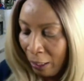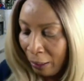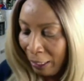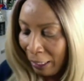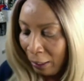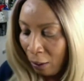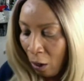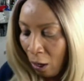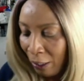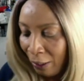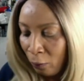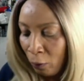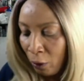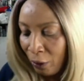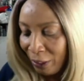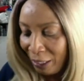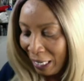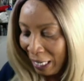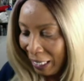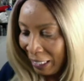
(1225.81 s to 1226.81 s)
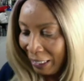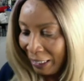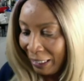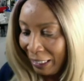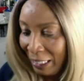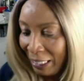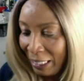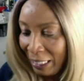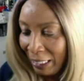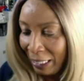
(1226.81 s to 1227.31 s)
They call those a
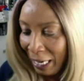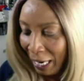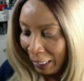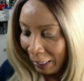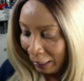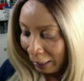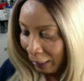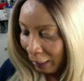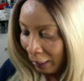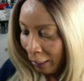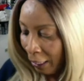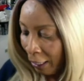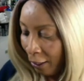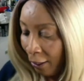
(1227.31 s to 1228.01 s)
tea kettle.